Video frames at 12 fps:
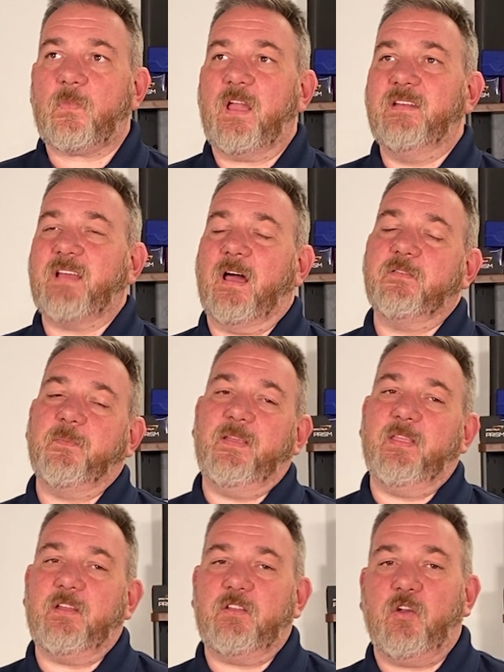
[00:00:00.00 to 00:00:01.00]
It does
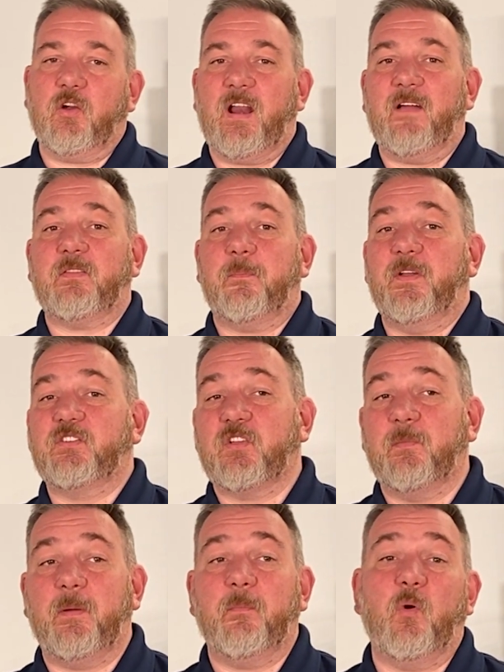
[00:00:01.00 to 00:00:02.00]
mean that you're going to have to pitch a
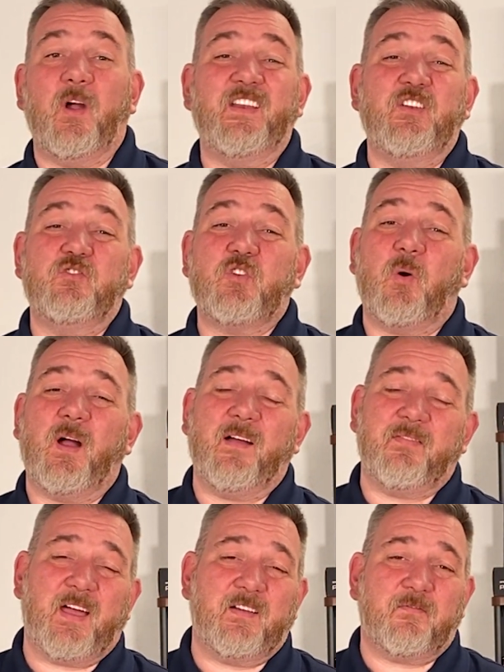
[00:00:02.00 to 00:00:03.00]
little bit more, and you don't
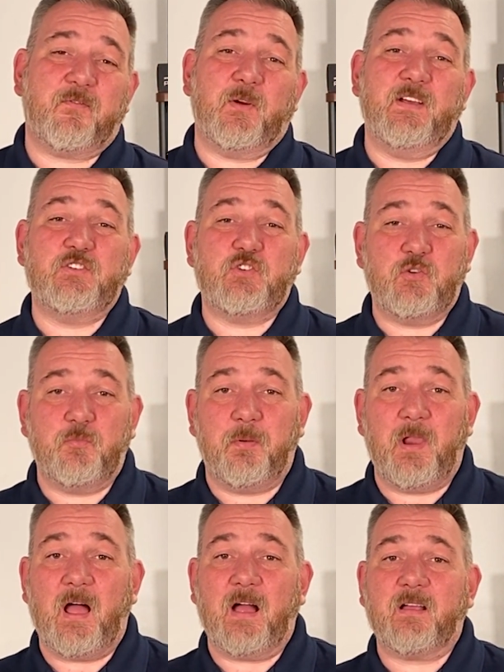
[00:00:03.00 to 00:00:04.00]
have that free 2
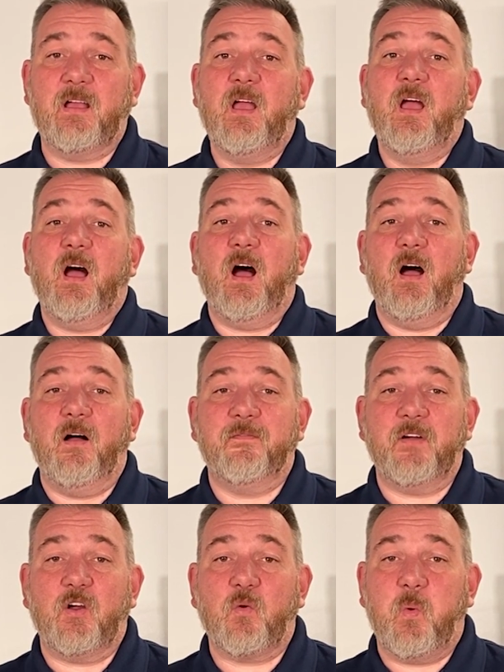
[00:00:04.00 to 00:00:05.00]
block
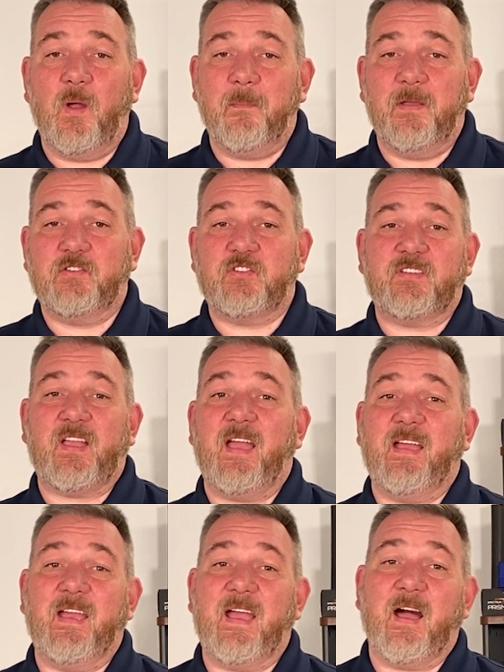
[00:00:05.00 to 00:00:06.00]
of equipment just
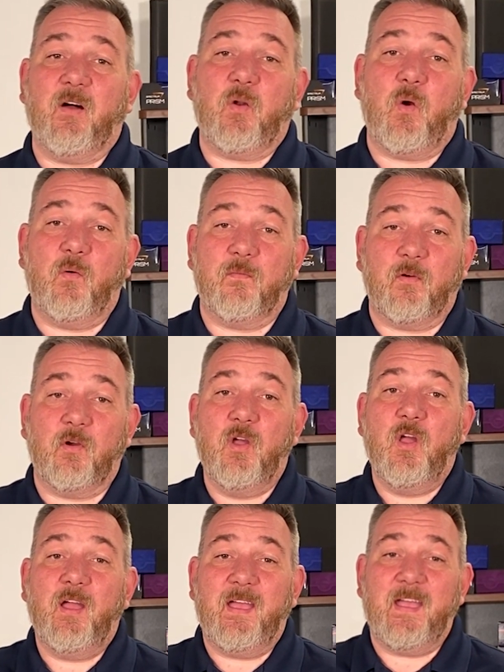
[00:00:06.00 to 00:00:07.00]
hanging out over
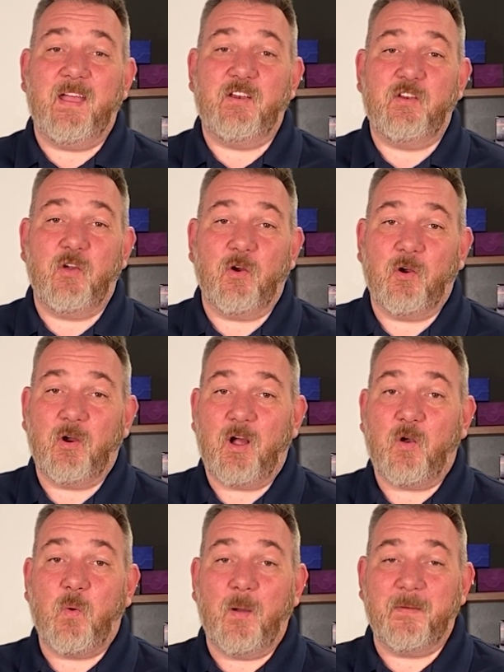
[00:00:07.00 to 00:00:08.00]
in your
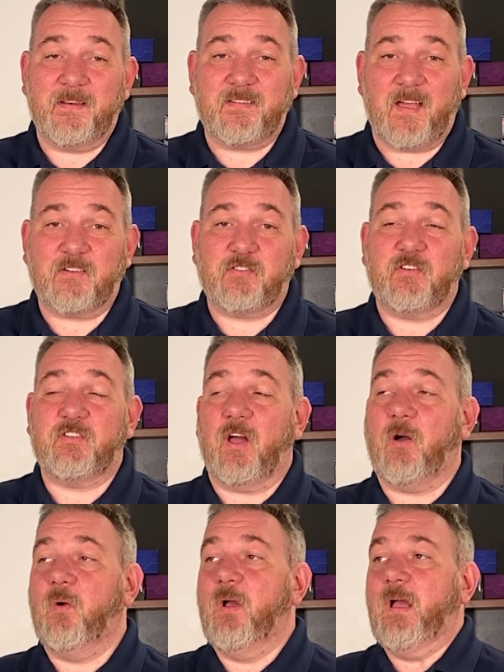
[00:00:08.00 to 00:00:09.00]
equipment section.
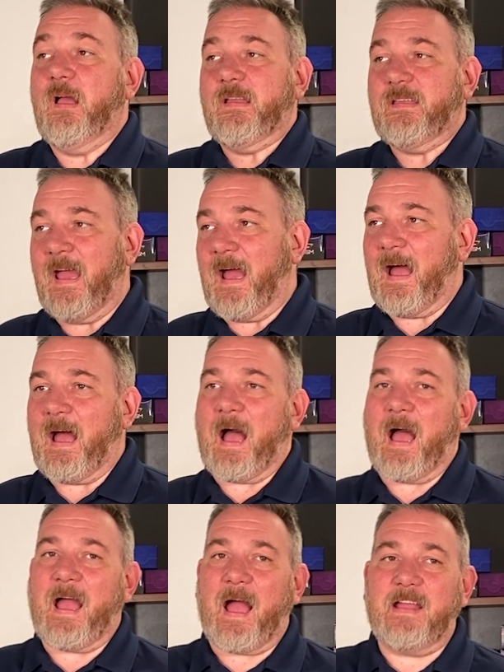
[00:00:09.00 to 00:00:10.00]
So yeah,
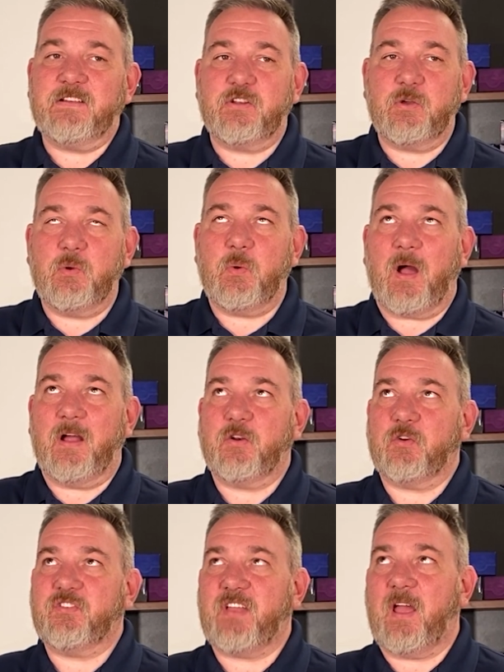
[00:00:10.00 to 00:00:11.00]
I do
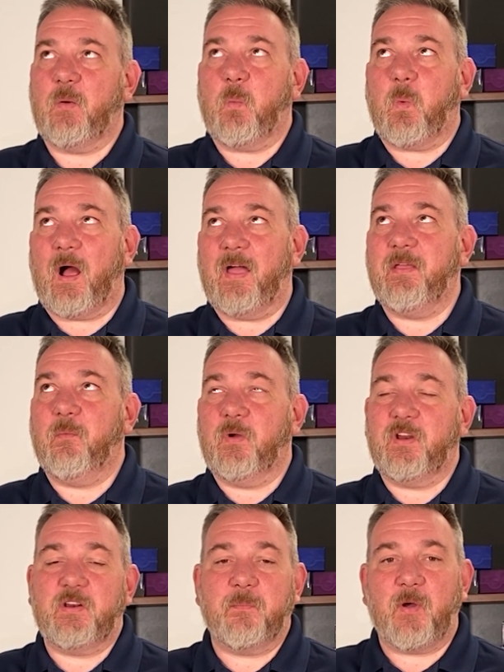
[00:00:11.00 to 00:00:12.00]
understand why they
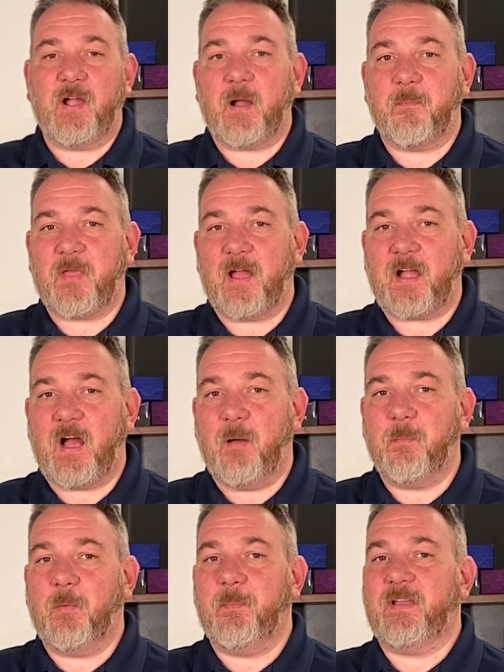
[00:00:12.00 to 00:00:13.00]
wanted to break up that
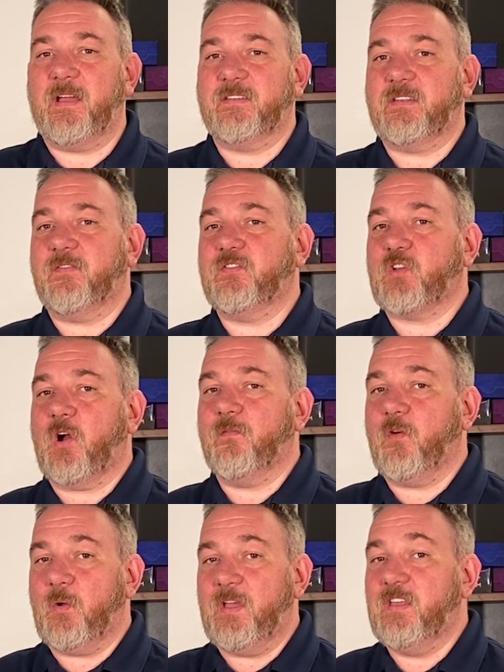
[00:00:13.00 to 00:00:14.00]
combo, because if
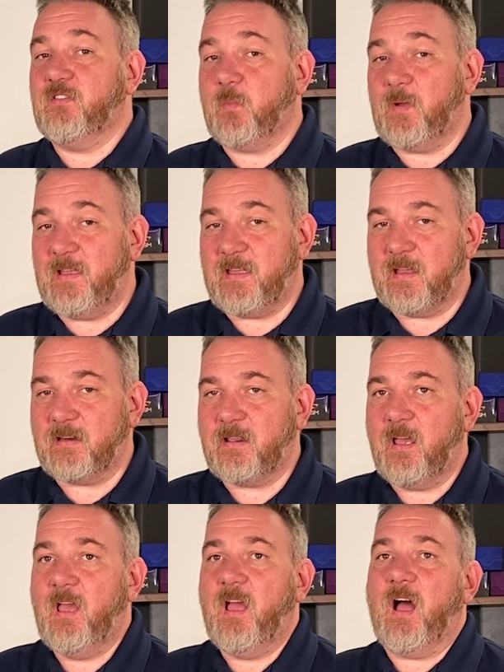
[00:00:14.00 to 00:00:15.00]
Starvo is
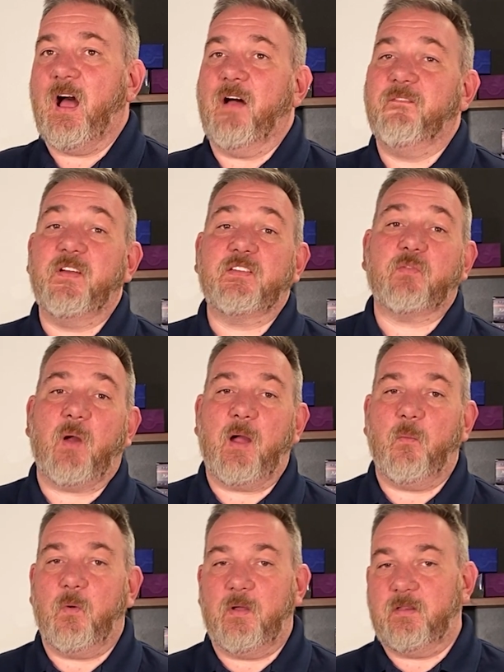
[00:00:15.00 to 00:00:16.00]
weakened,
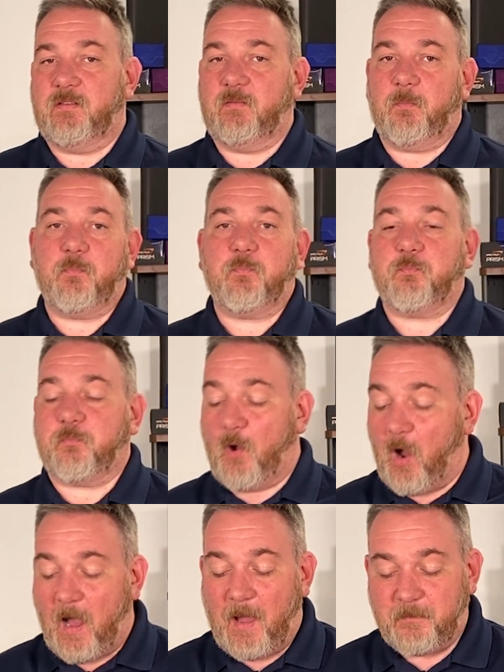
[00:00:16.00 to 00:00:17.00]
Viserai was
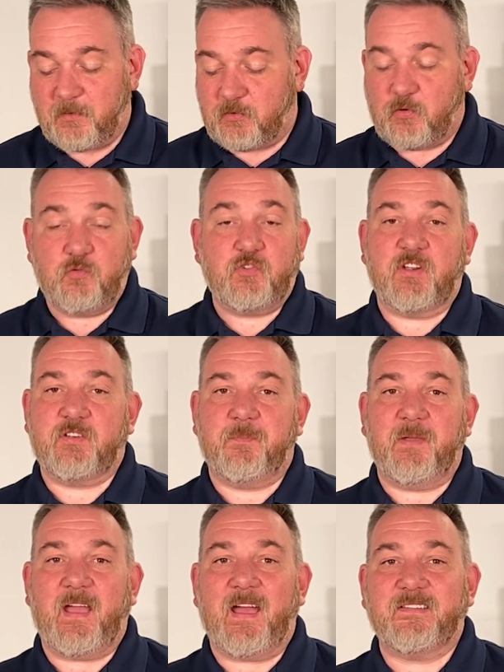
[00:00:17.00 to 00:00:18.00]
primed to just
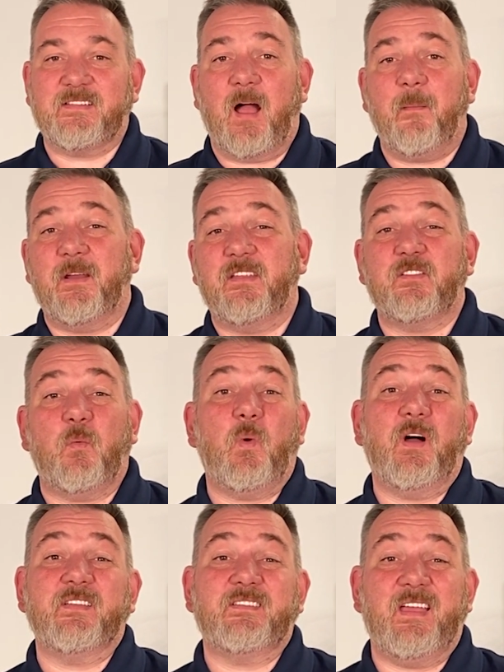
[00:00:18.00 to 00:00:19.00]
be as dominant as it
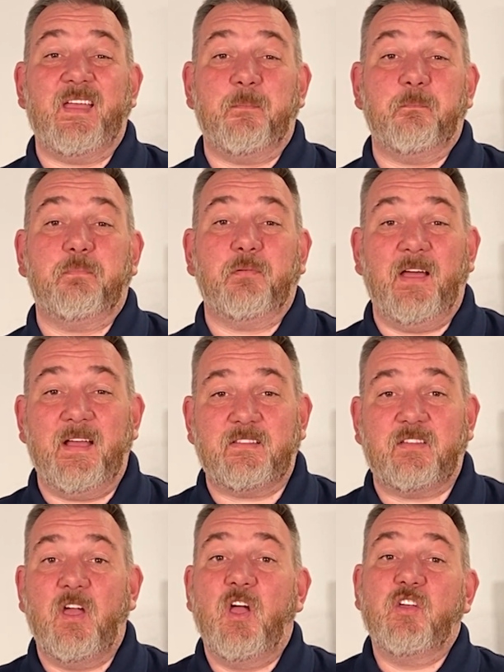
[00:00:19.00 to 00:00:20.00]
was in
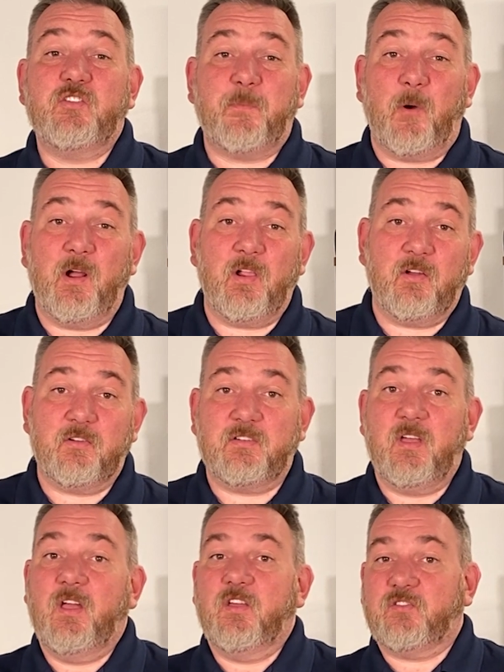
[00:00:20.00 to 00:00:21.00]
Blitz.
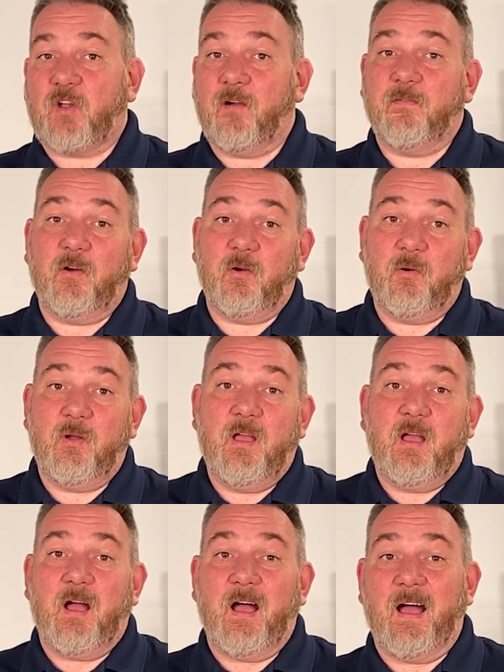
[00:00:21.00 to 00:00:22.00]
Spoilers, Starvo
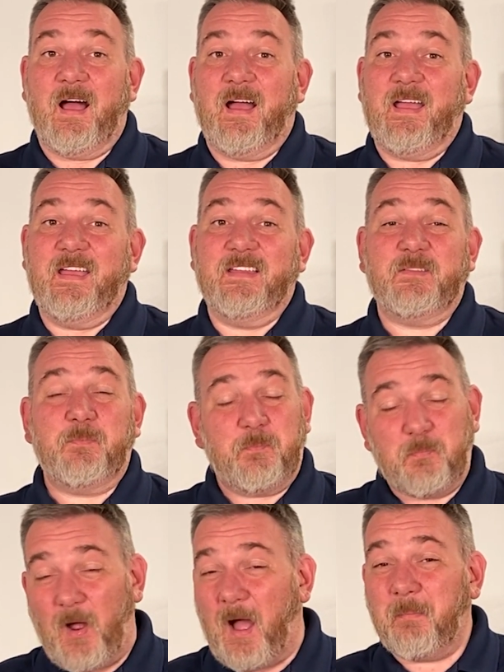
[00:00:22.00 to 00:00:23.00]
is
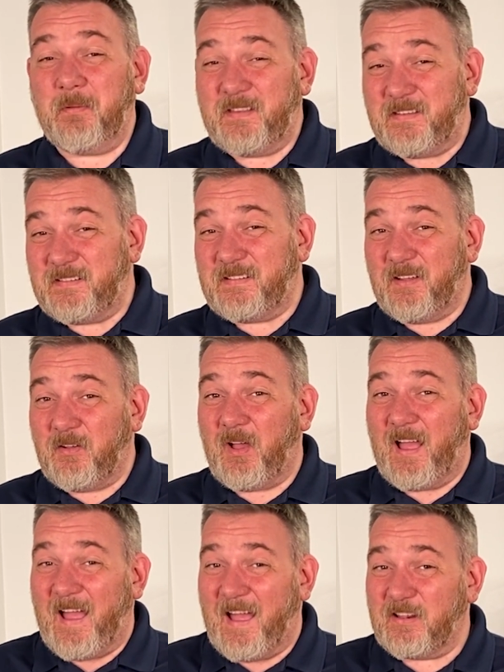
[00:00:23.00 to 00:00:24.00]
probably
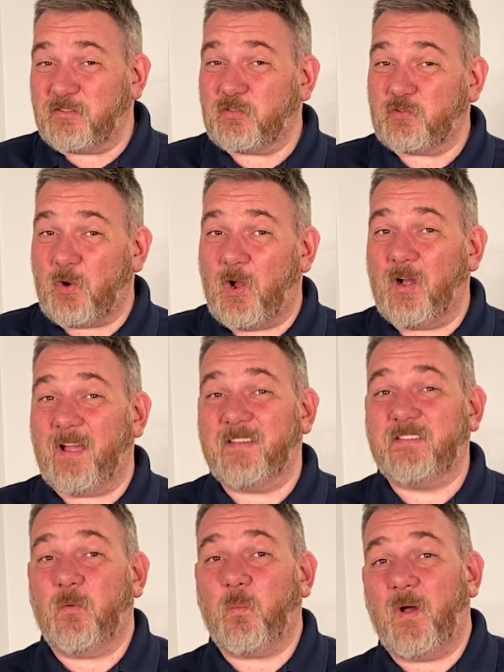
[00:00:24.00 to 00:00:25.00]
still as strong
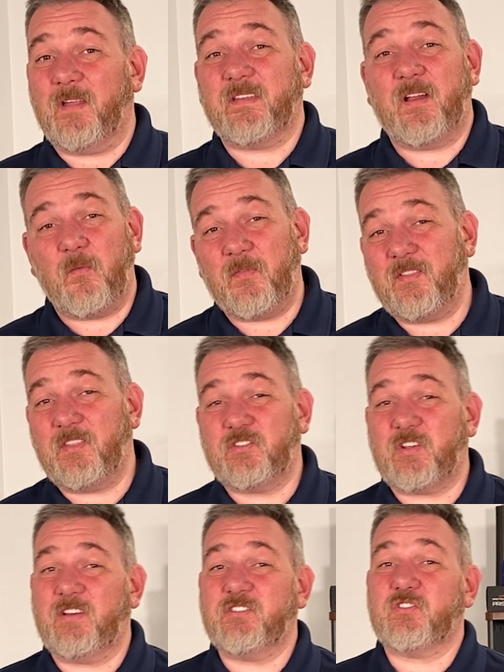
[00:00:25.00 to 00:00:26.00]
as it was. I don't think the
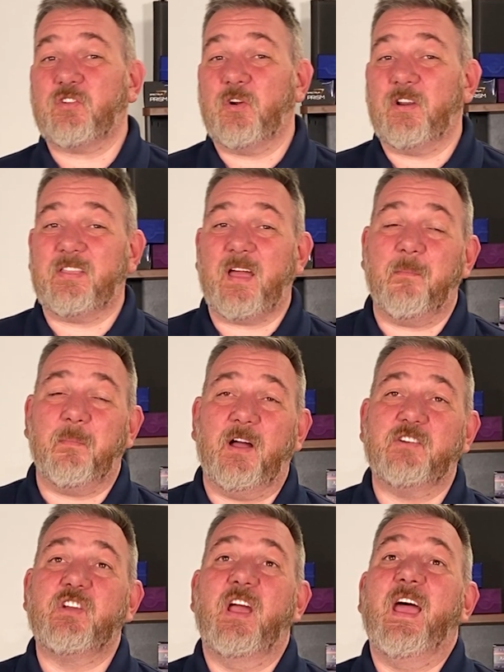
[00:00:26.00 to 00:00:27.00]
changes hurt it that
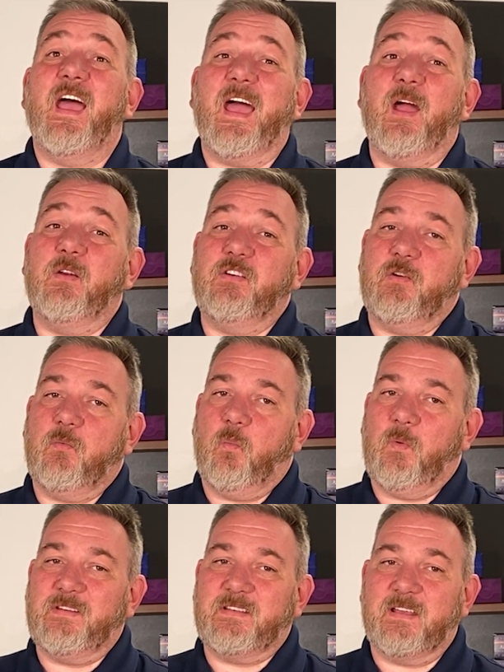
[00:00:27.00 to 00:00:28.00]
much, and
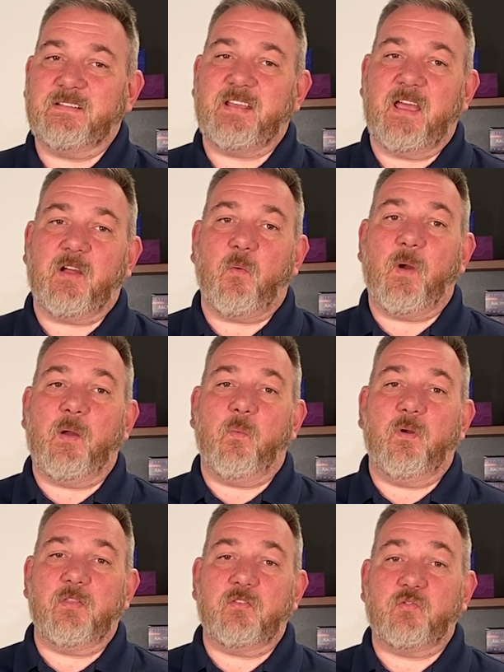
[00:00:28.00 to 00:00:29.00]
we did take away
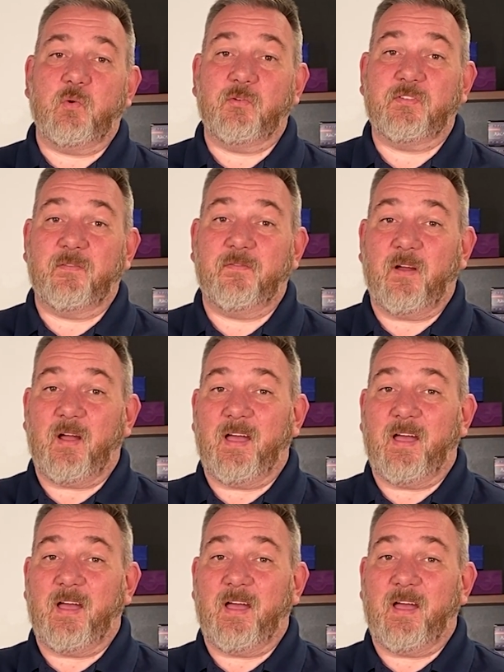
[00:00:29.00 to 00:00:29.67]
one of the tools of